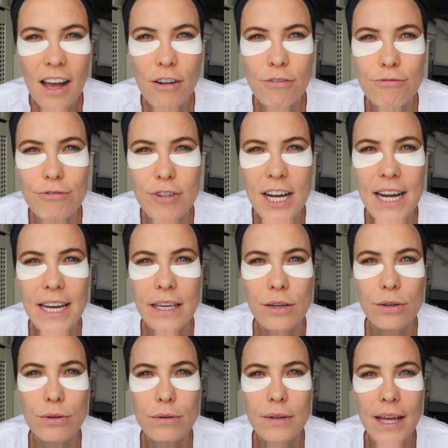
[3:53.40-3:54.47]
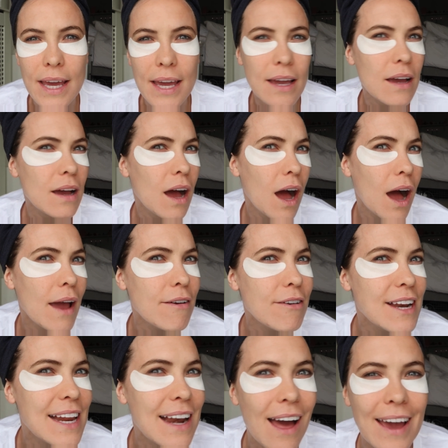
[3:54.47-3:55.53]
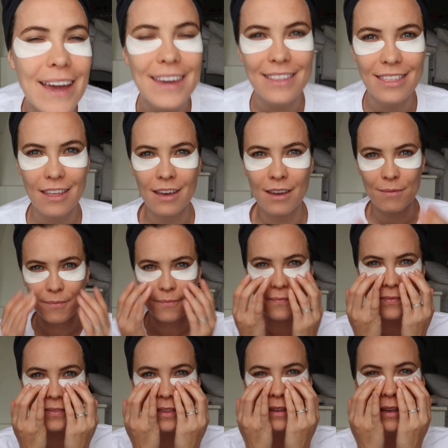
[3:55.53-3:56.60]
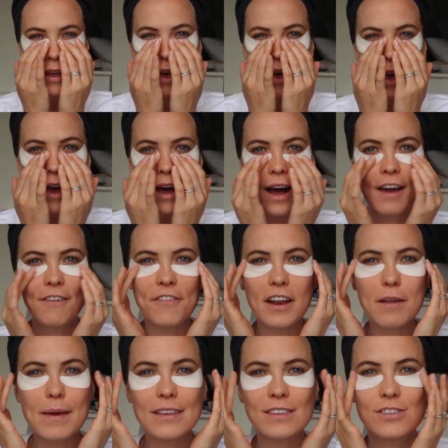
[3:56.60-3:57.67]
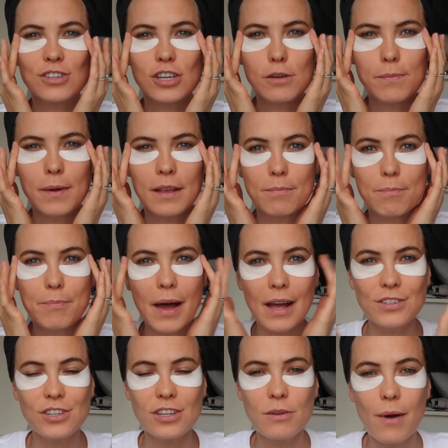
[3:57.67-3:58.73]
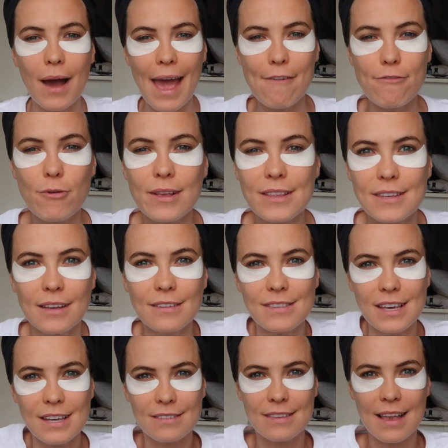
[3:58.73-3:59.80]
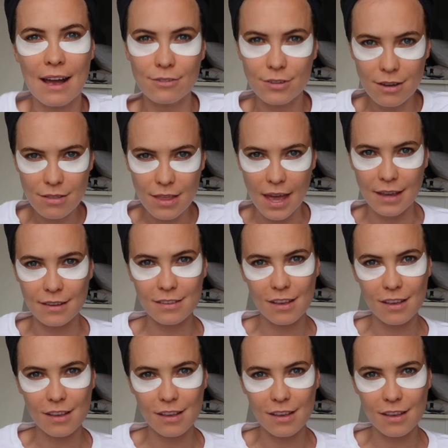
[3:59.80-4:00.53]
are really cooling. I really like them. I feel a bit stupid, but you know what? Everyone does these now, don't they?